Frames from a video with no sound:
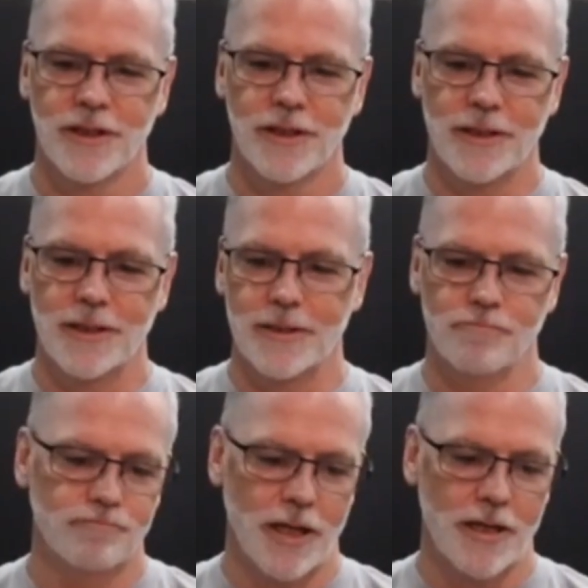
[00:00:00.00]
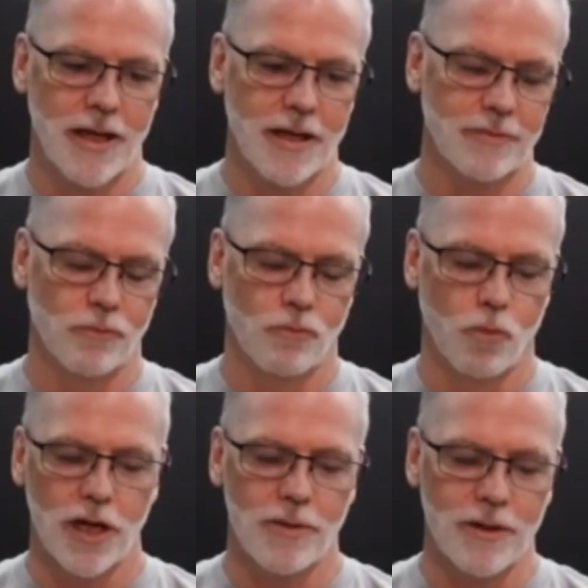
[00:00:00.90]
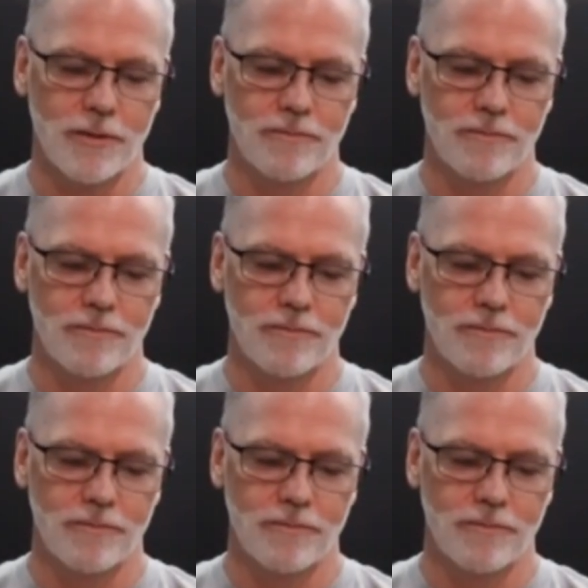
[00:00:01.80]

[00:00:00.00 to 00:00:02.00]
and then working,